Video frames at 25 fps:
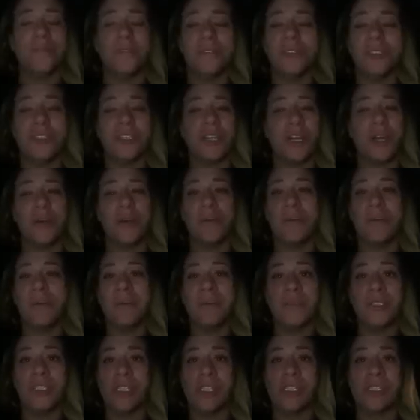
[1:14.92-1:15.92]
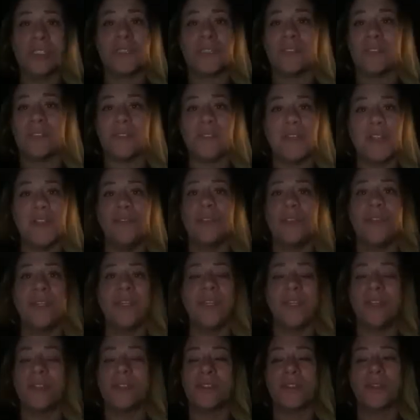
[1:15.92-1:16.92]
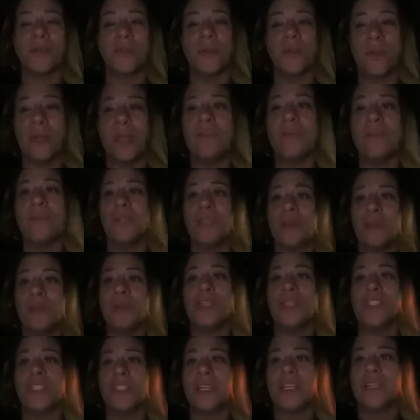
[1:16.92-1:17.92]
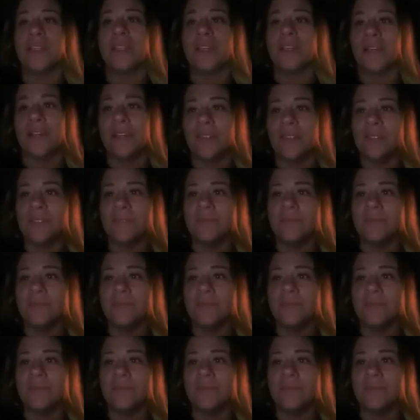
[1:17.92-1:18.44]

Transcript: job, just everything. So I really appreciate that.